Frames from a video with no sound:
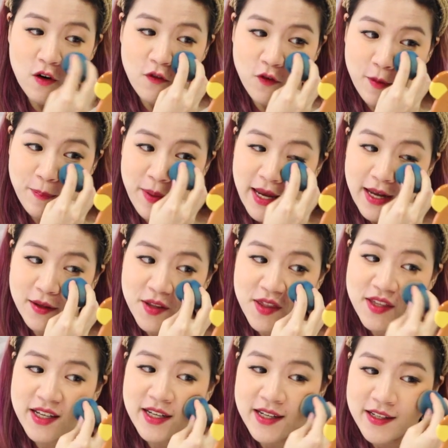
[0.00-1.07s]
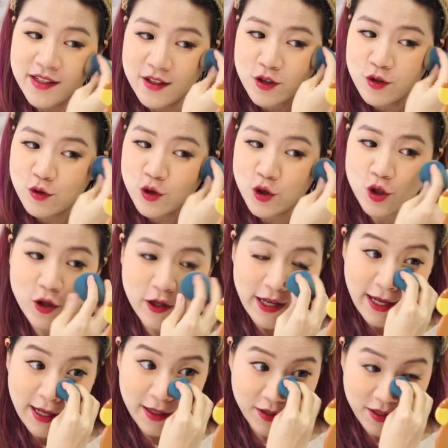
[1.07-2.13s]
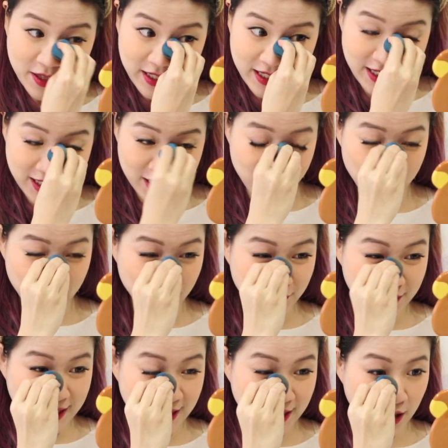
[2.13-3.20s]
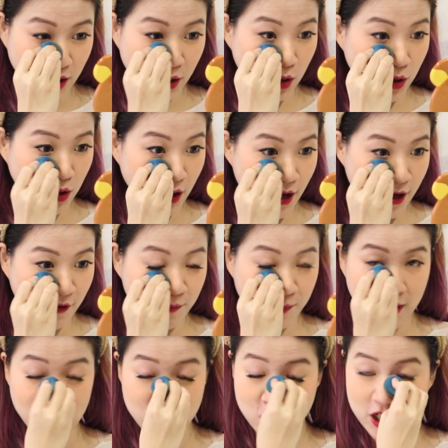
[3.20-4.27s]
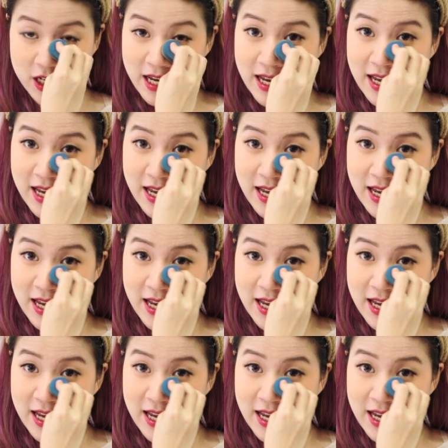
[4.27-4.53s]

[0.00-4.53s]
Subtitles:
for pale skin to look healthy, you need a lot of blush.